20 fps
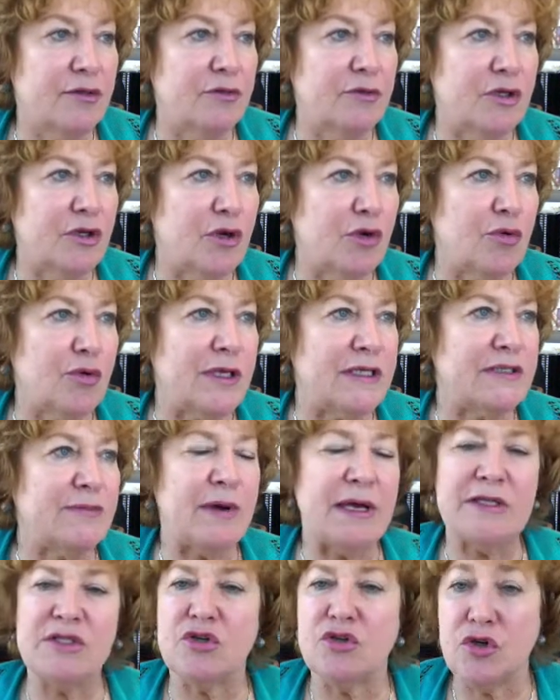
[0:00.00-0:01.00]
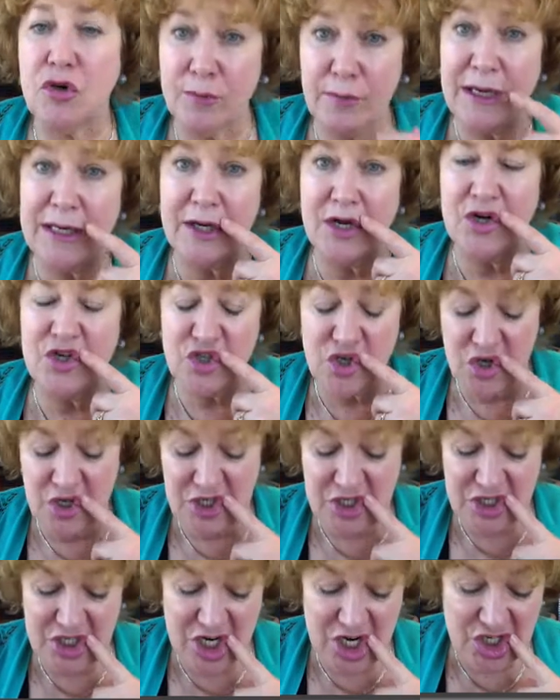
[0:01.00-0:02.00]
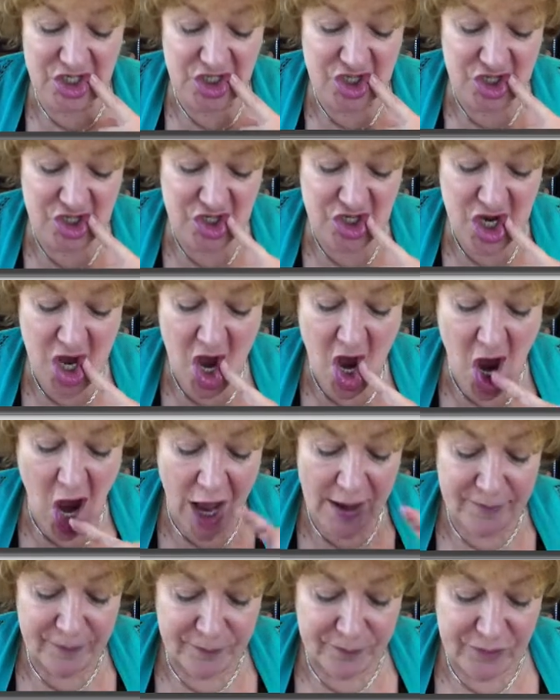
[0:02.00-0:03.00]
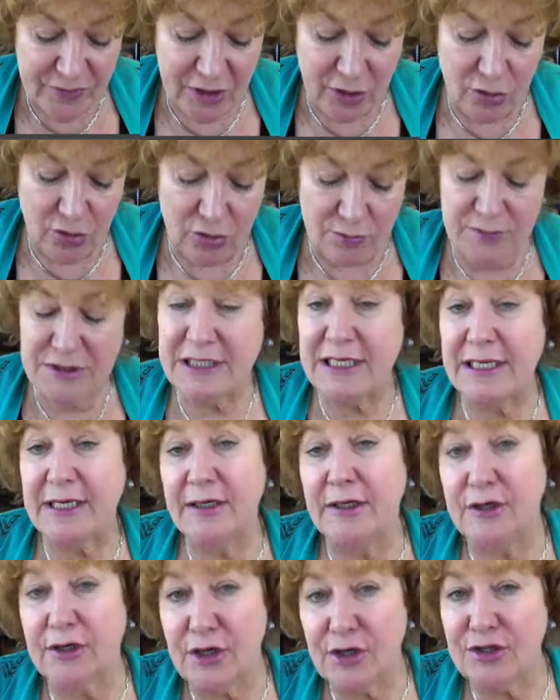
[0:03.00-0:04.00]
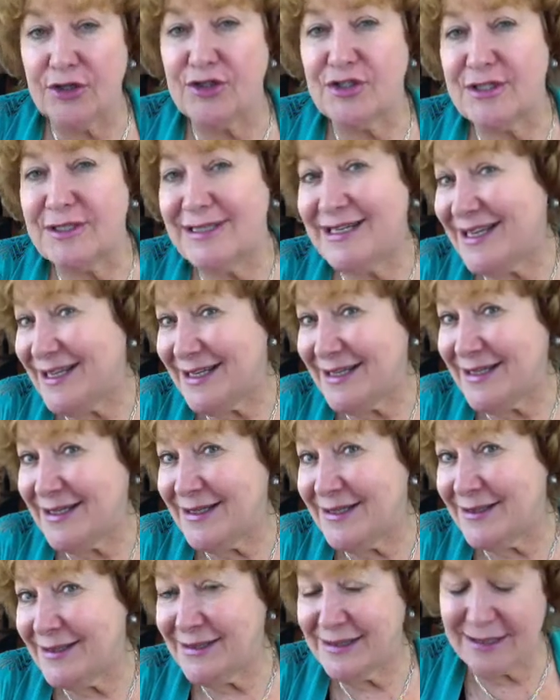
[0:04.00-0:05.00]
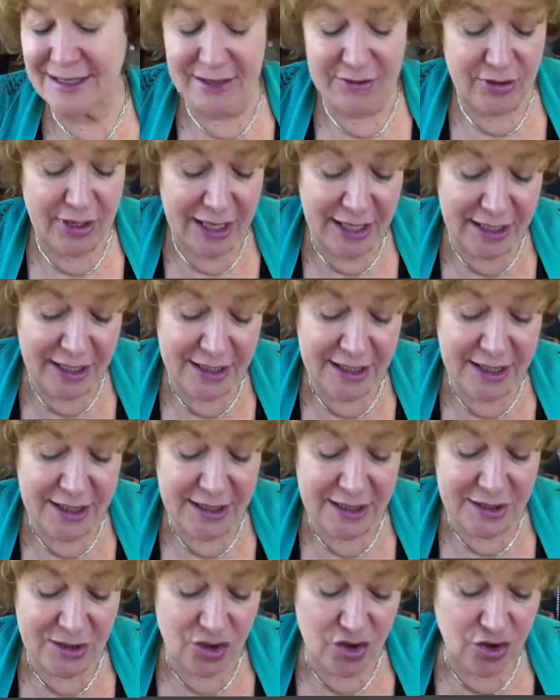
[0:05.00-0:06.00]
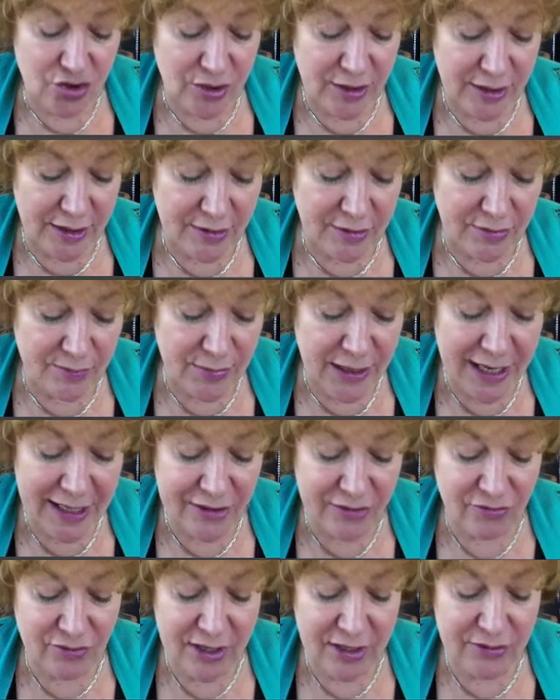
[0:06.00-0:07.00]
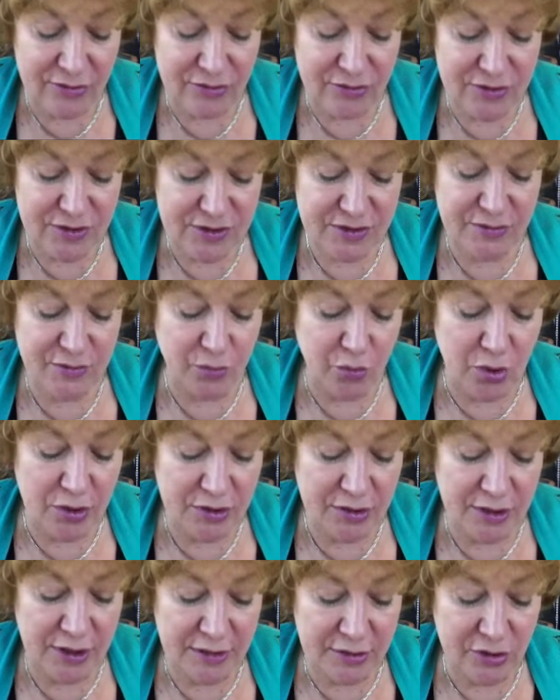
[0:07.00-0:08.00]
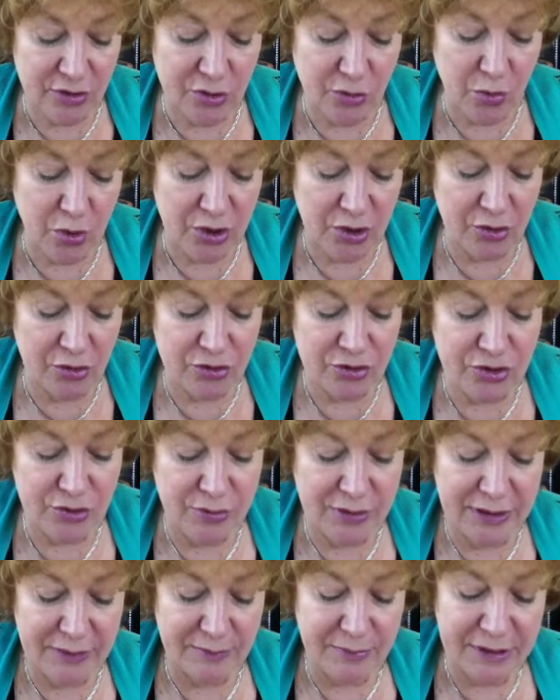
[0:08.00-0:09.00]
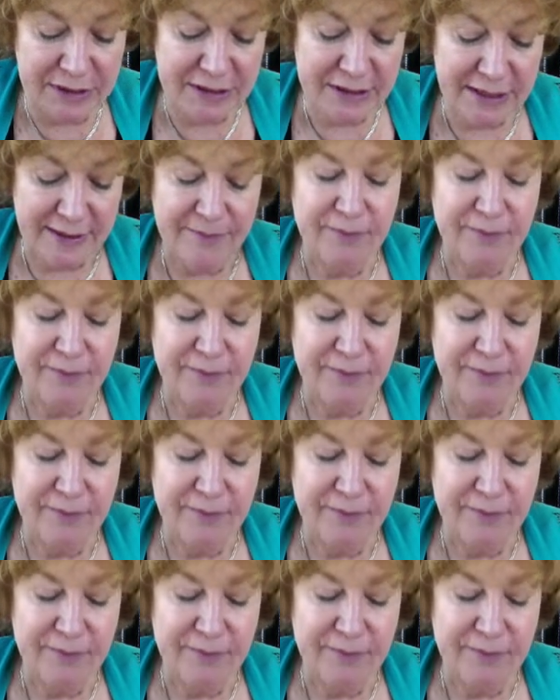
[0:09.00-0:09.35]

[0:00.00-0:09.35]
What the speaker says: it depends on your pedagogical intentions, your particular learners' needs, their age, their backgrounds, what you're doing. But